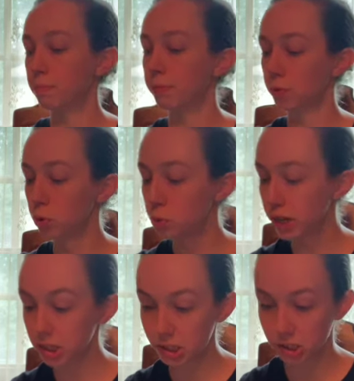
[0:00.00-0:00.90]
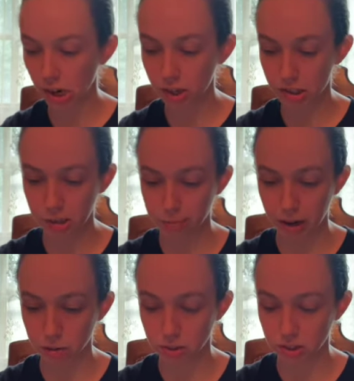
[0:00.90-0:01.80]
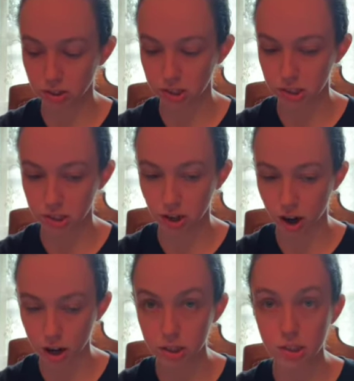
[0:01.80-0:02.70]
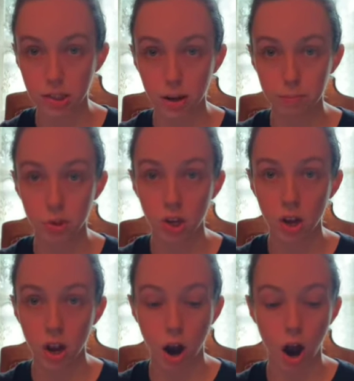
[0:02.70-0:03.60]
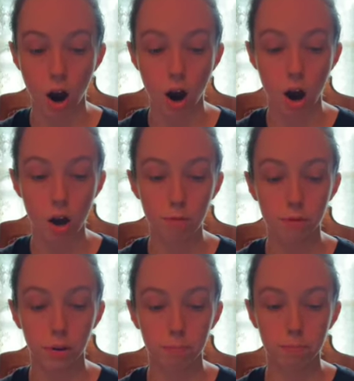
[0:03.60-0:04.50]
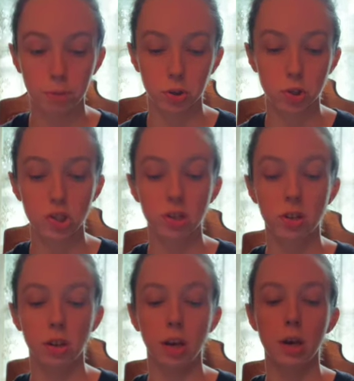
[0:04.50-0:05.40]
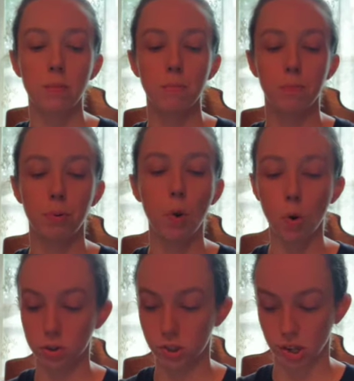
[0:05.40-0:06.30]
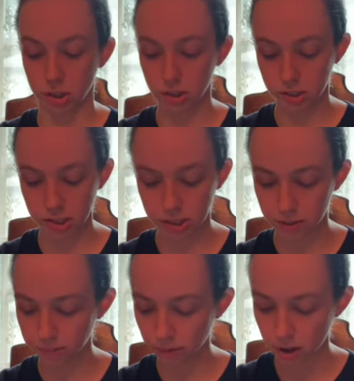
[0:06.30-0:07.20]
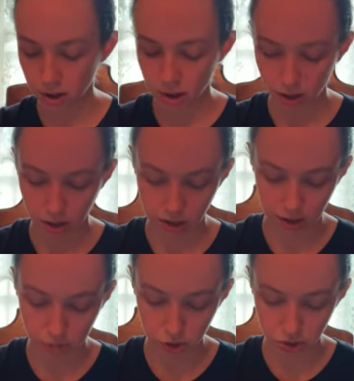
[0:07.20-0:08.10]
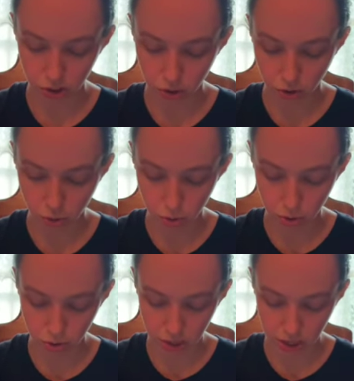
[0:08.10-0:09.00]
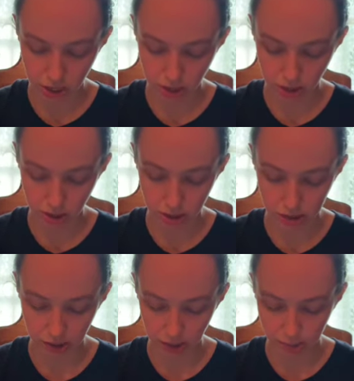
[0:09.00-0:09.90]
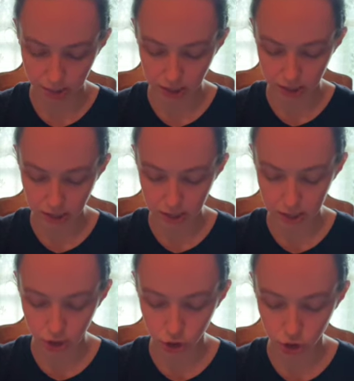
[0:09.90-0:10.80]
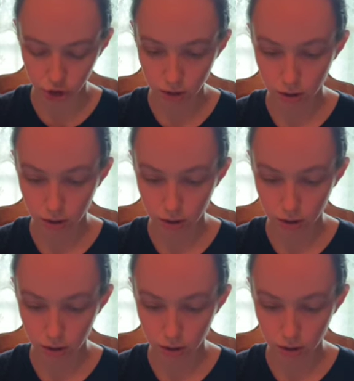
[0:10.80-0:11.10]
Ruiz talks about this concept of personal importance. And I'm just going to quote it here. It's on page